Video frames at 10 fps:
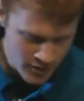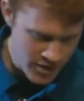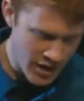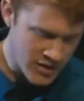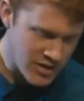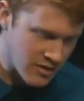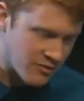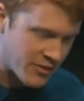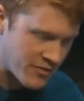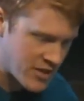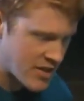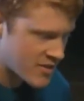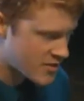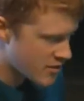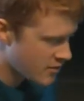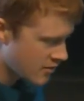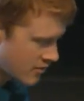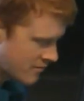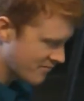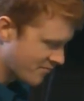in the 1950s,
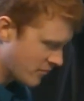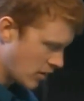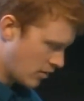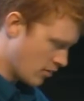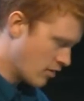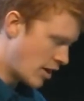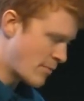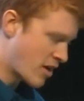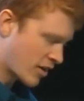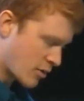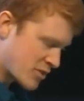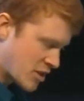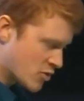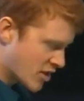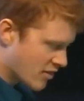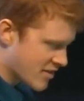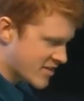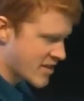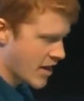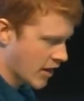America was using this
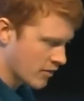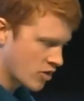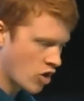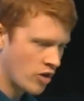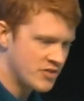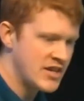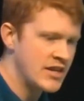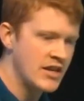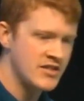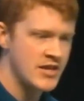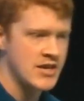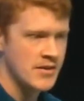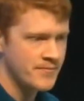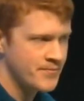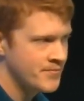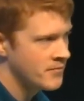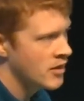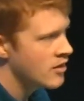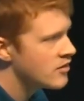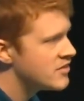thing called DDT.
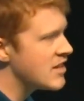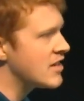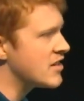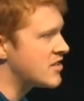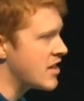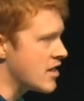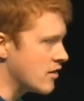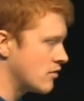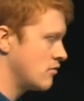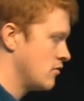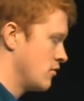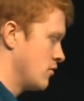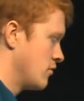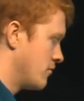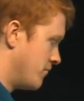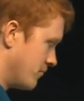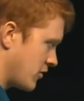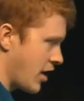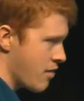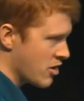DDT came